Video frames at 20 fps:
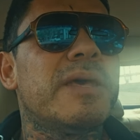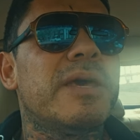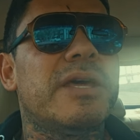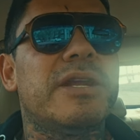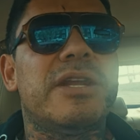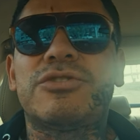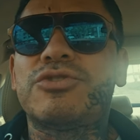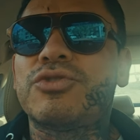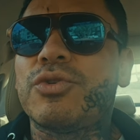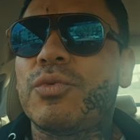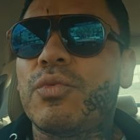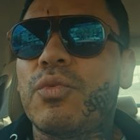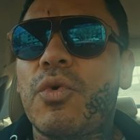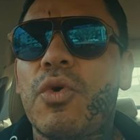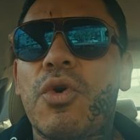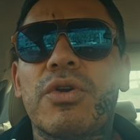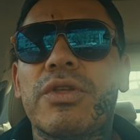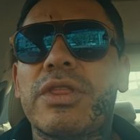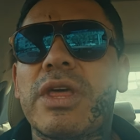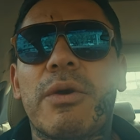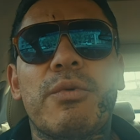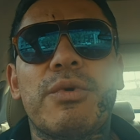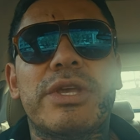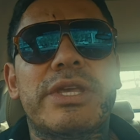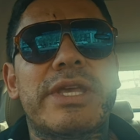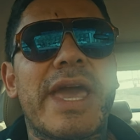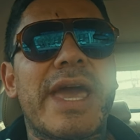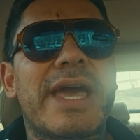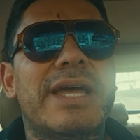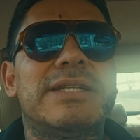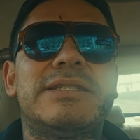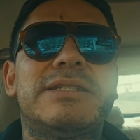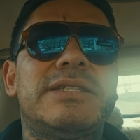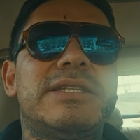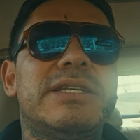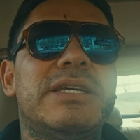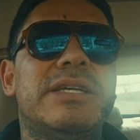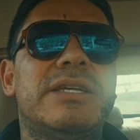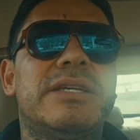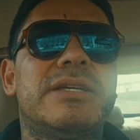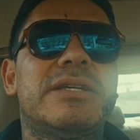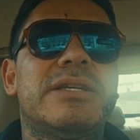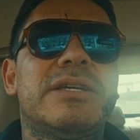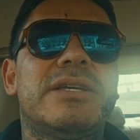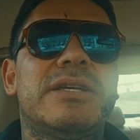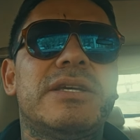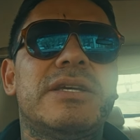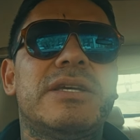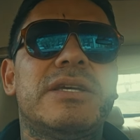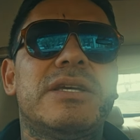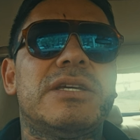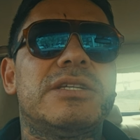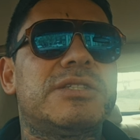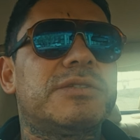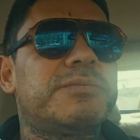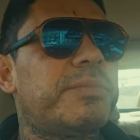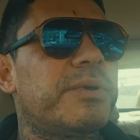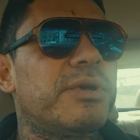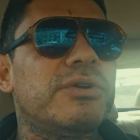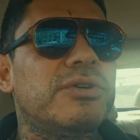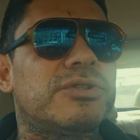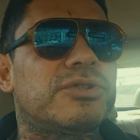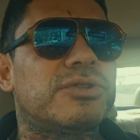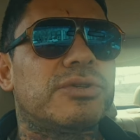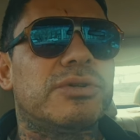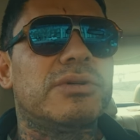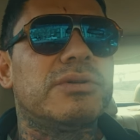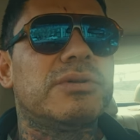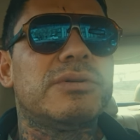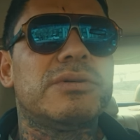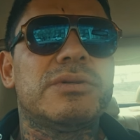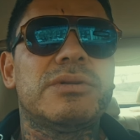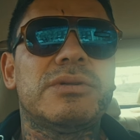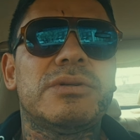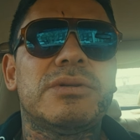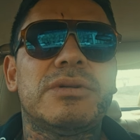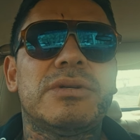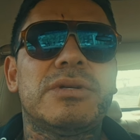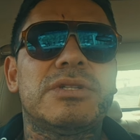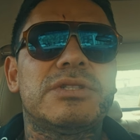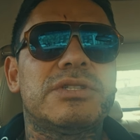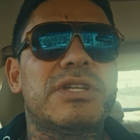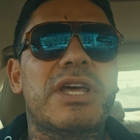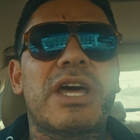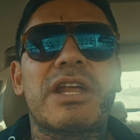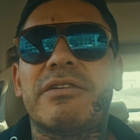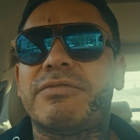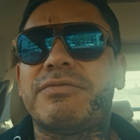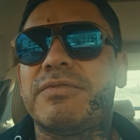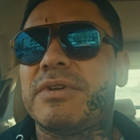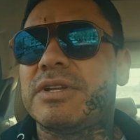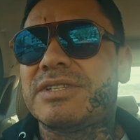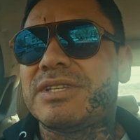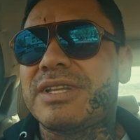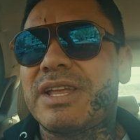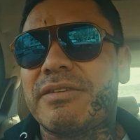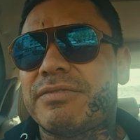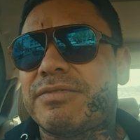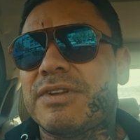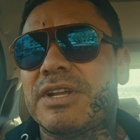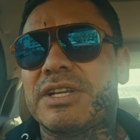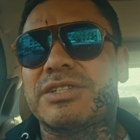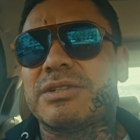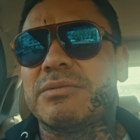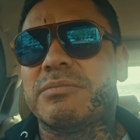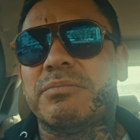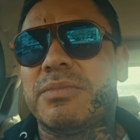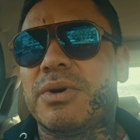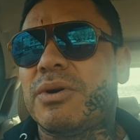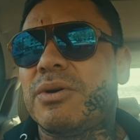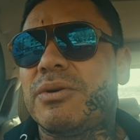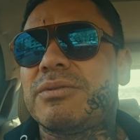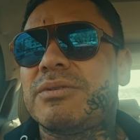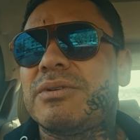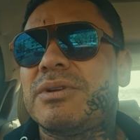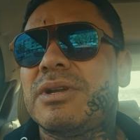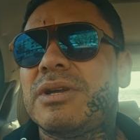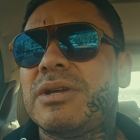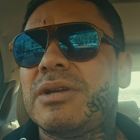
And it's a war that we can't see. Spiritual. It's not flesh and bone.